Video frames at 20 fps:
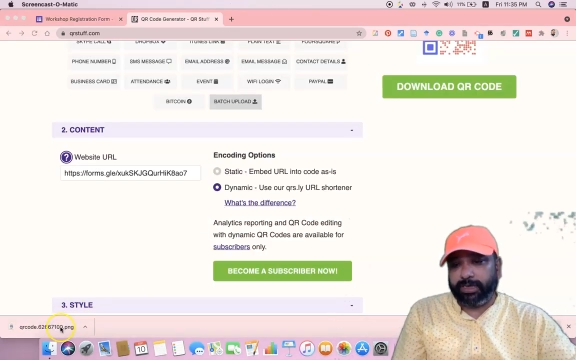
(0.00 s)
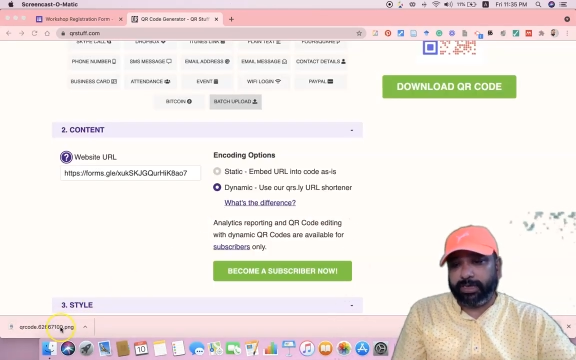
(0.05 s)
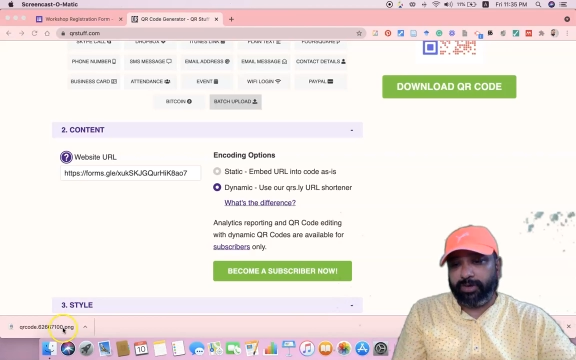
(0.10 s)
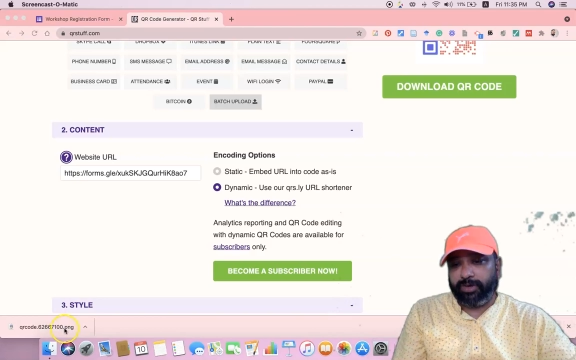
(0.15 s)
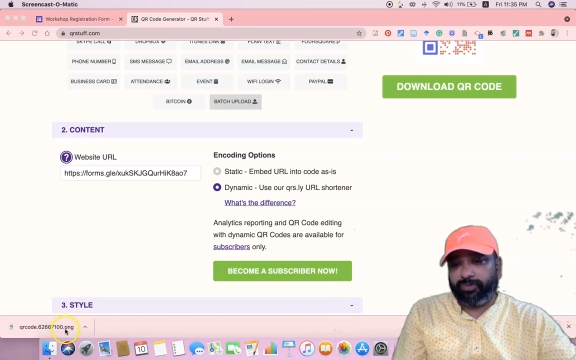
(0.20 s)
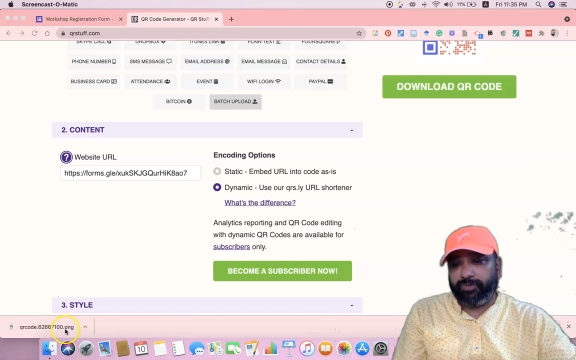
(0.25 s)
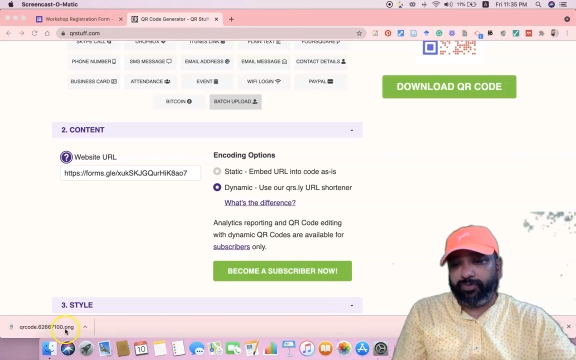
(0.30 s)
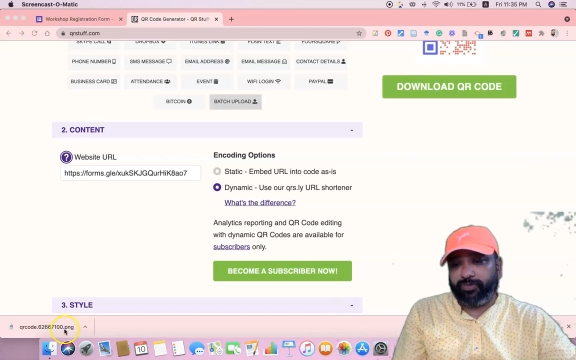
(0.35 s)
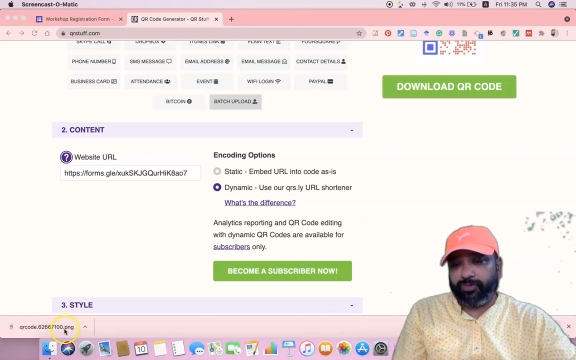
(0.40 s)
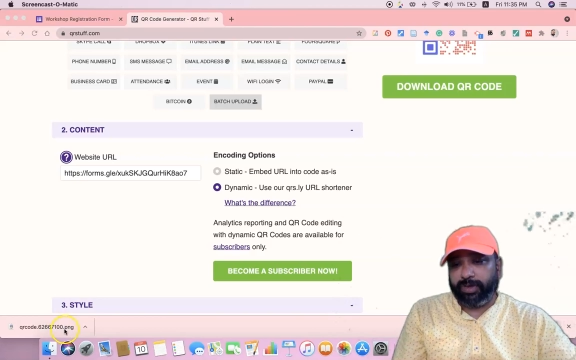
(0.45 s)

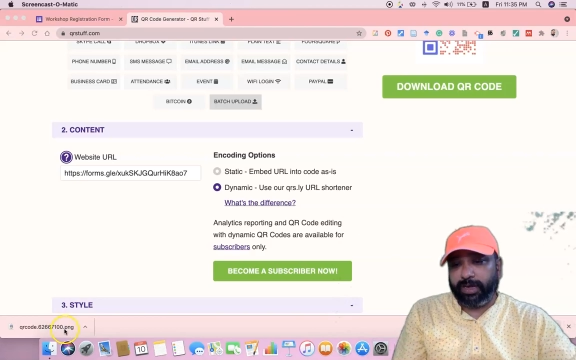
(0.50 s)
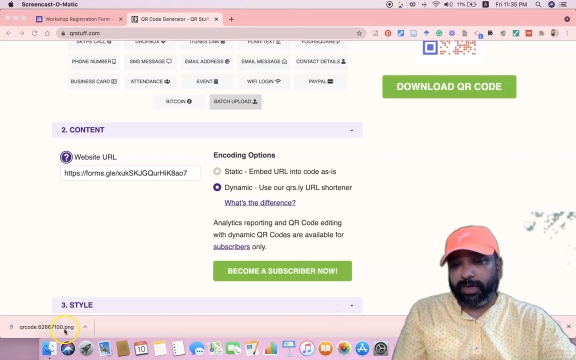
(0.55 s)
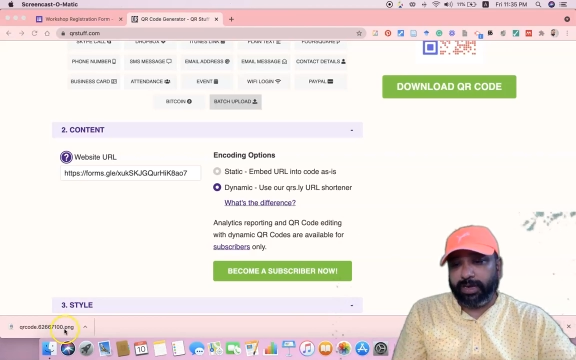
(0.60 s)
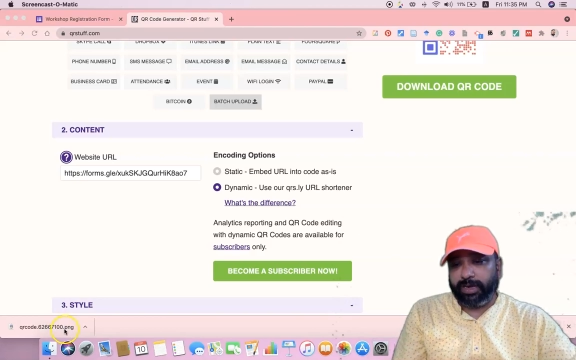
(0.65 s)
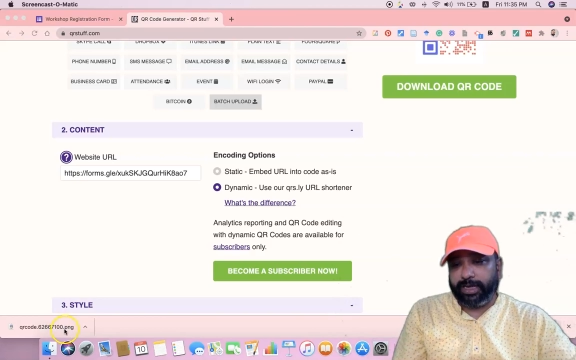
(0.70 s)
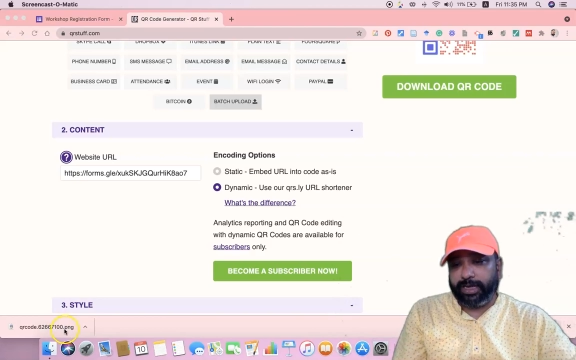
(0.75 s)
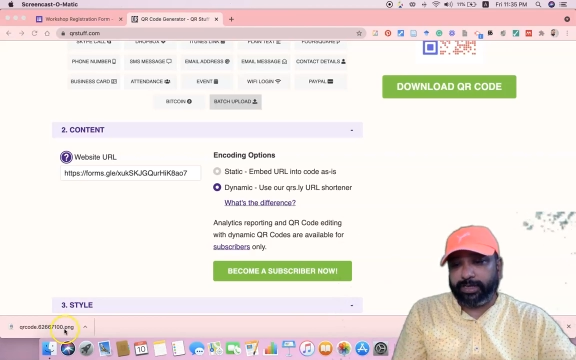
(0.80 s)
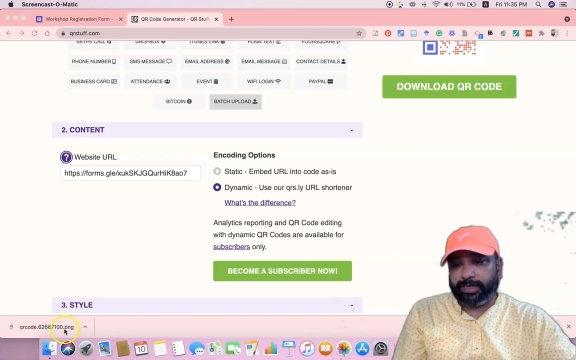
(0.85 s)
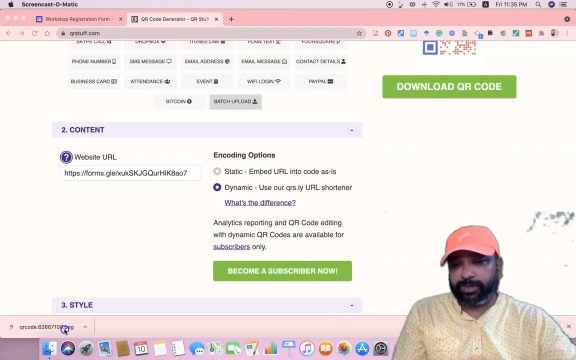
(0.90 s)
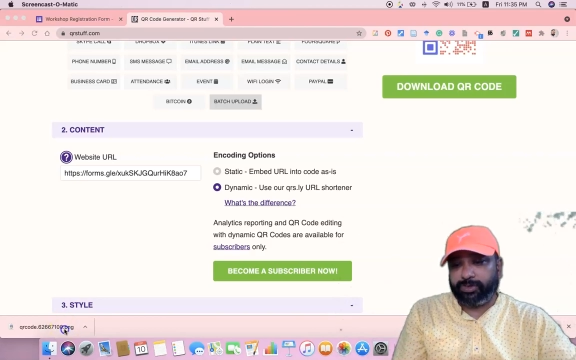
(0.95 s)
Now I
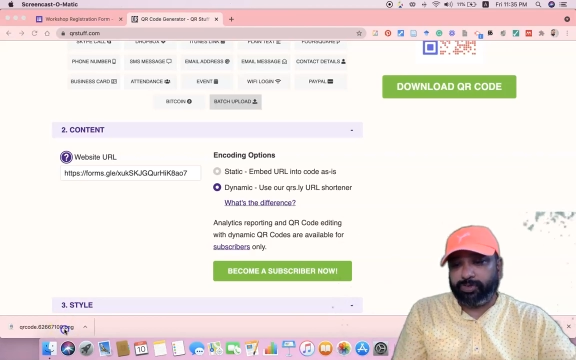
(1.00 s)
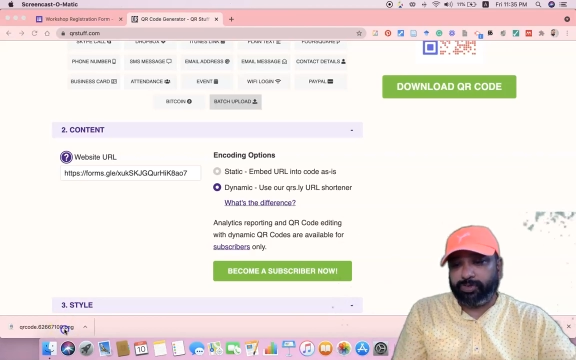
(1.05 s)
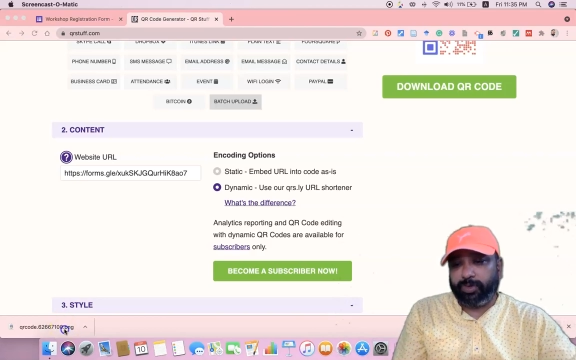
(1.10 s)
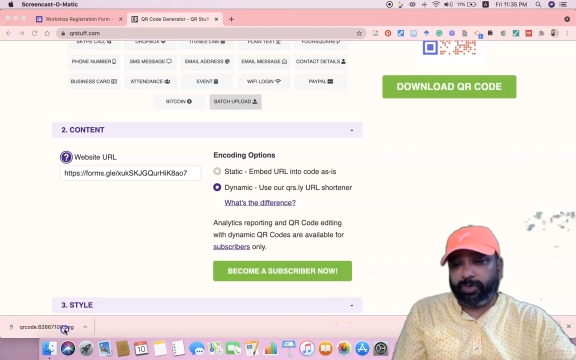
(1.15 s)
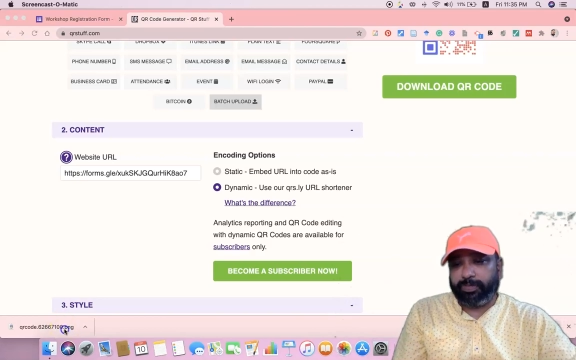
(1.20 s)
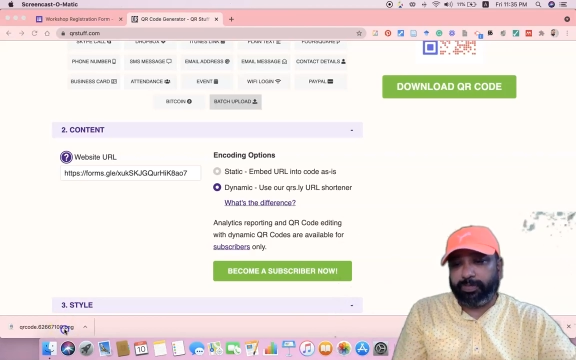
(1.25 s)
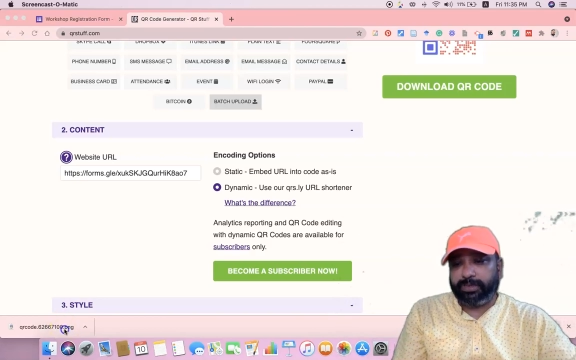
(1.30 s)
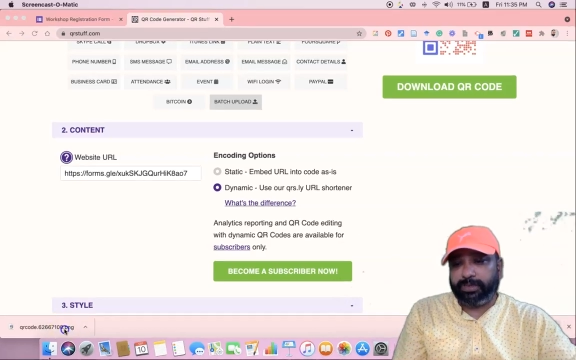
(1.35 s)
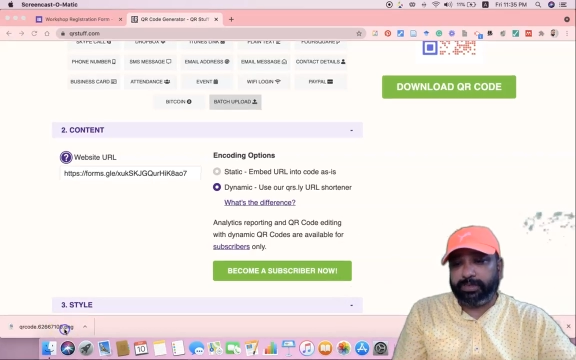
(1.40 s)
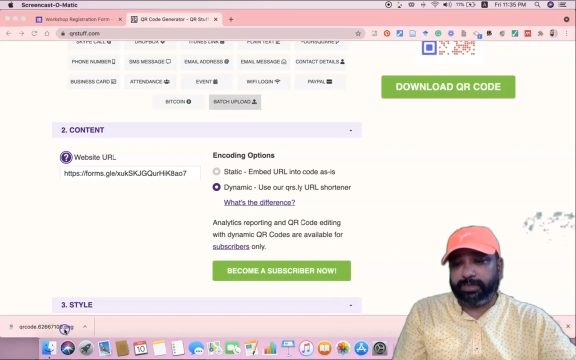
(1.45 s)
like to
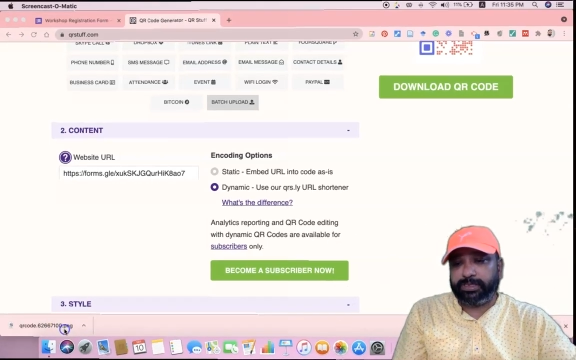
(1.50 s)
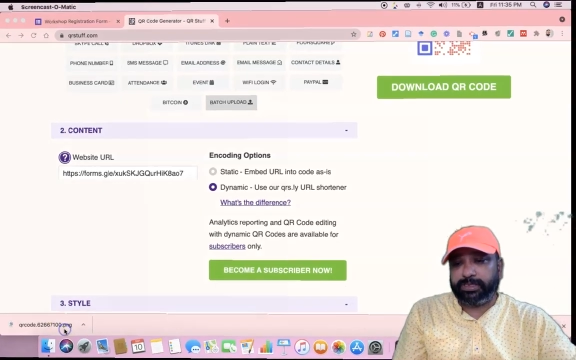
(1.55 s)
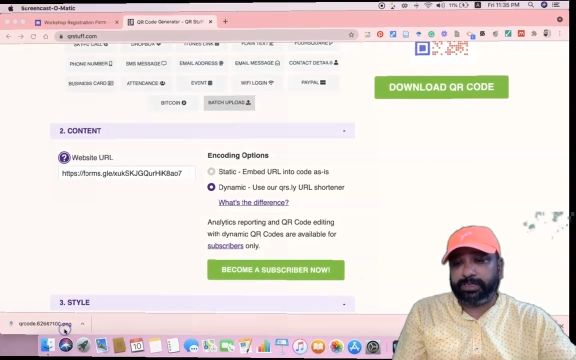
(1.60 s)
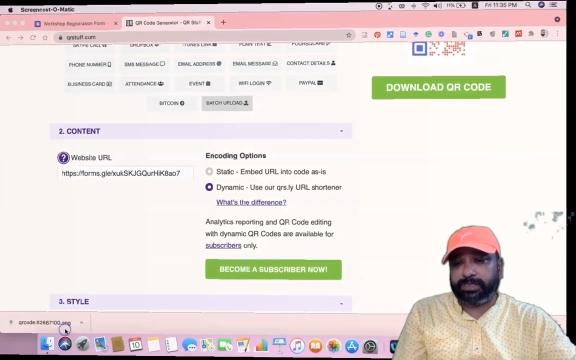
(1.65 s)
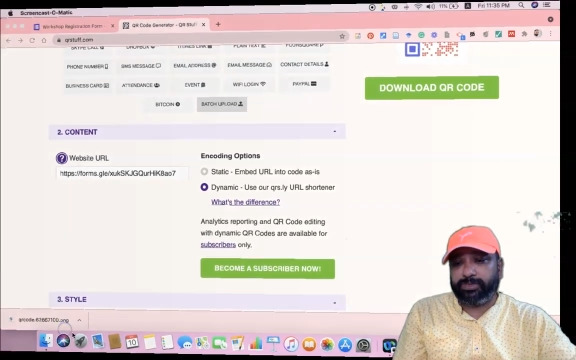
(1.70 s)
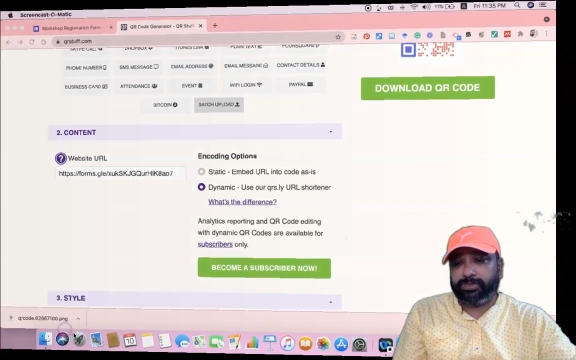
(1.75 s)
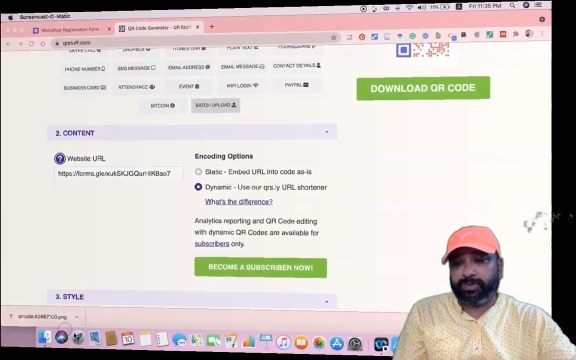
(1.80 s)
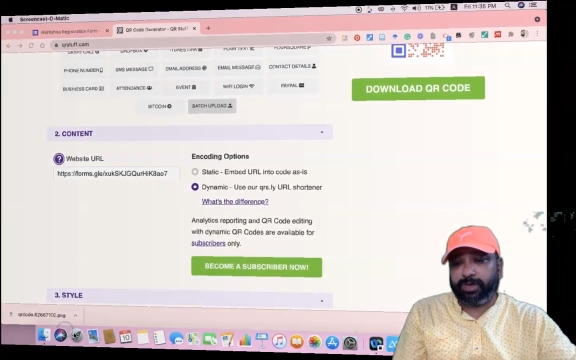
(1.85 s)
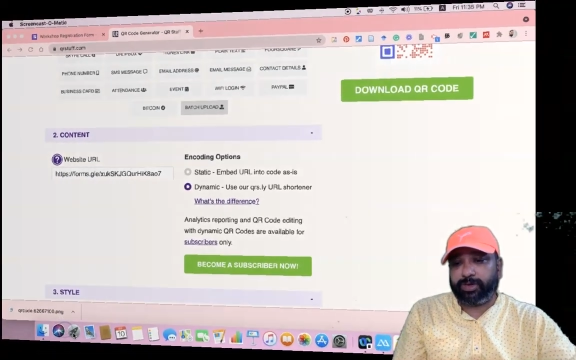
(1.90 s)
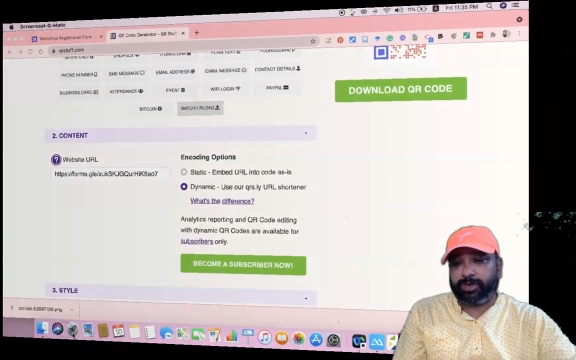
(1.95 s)
open this
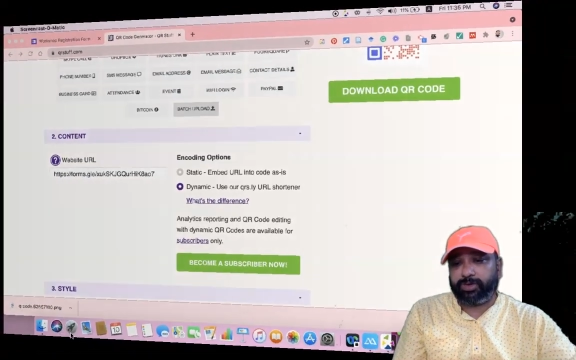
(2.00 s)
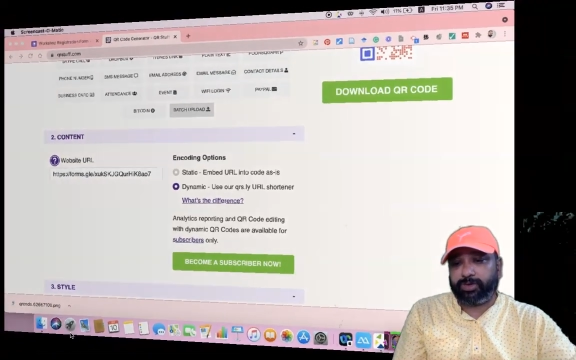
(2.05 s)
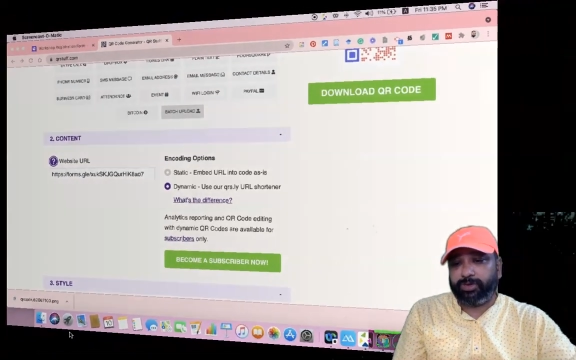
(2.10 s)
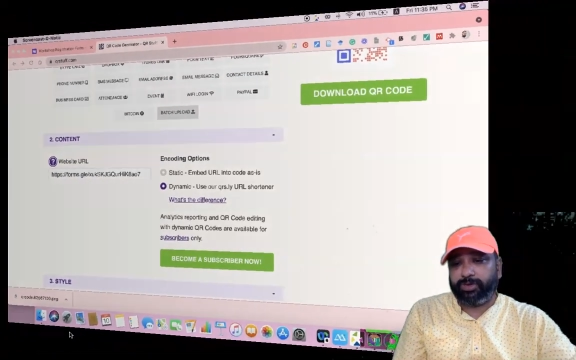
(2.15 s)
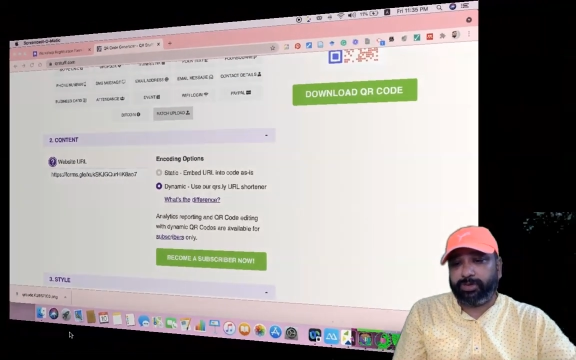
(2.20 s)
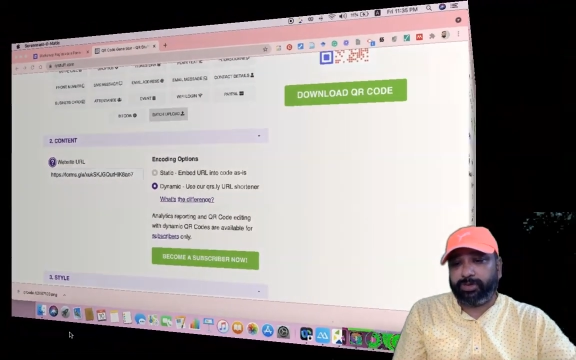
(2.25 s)
QR code.